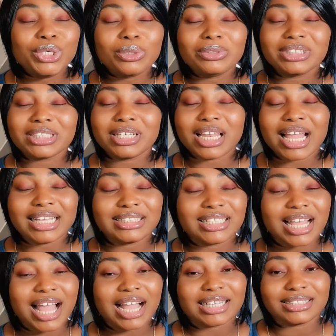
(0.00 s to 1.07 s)

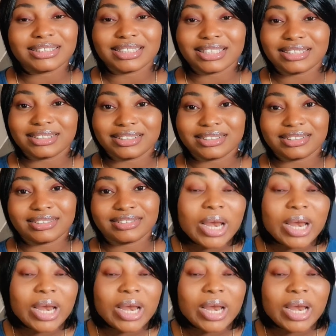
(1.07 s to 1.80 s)
utilize access.